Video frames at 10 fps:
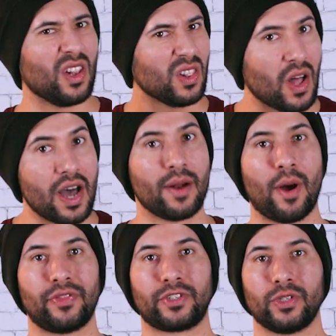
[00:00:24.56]
lot
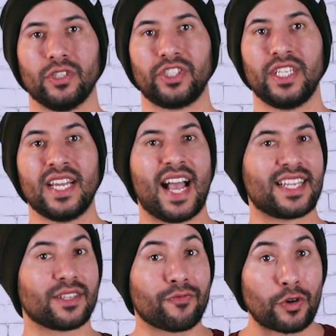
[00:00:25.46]
about the trilogy
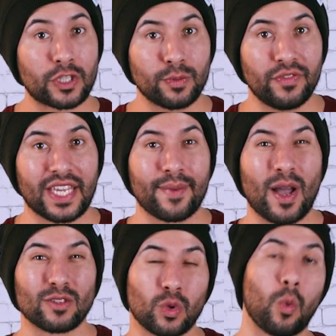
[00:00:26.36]
as the first movie came
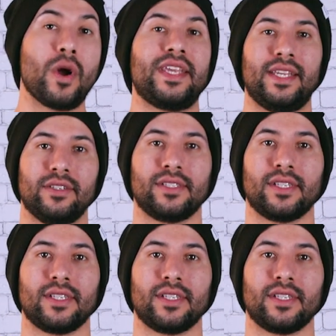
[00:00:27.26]
out 20 years